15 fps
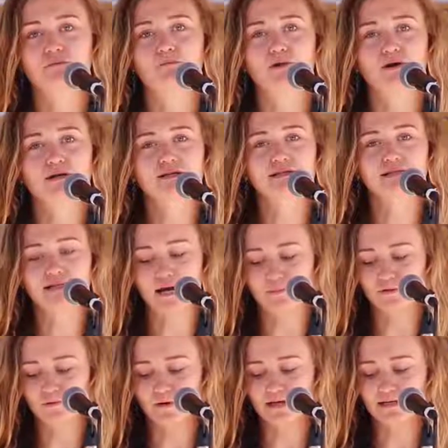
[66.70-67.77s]
important
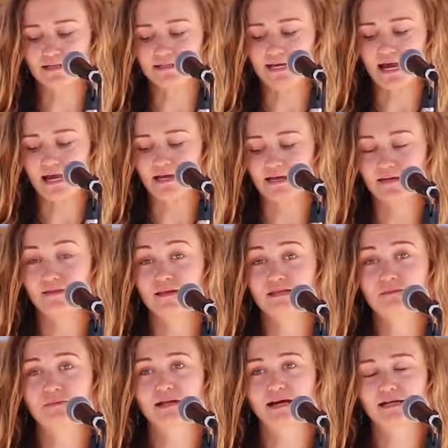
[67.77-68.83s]
steps we can take in
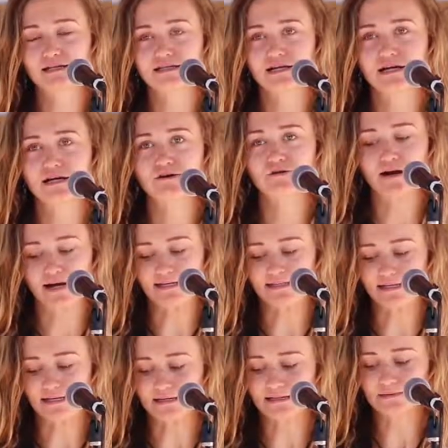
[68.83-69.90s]
this planetary
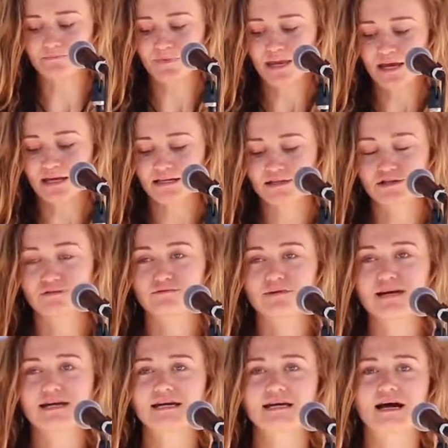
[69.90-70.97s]
crisis is to
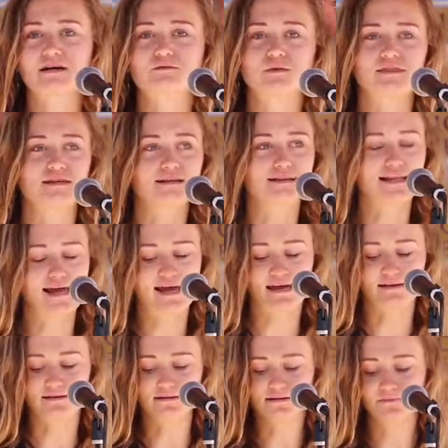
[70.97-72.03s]
reconnect with the
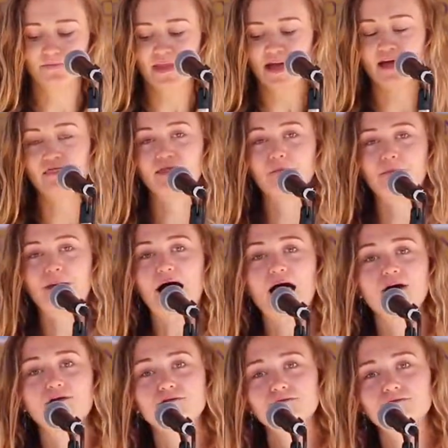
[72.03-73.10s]
land and the
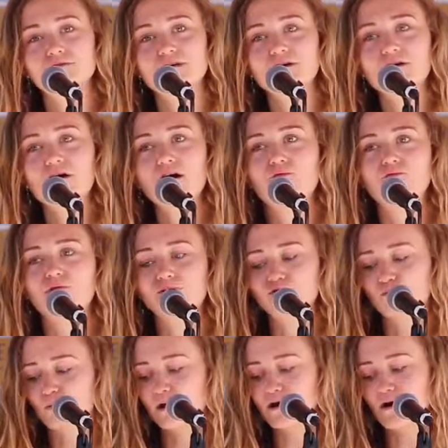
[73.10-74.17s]
biosphere of which
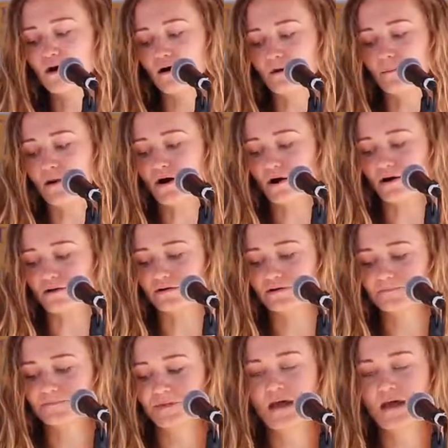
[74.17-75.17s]
we are a part.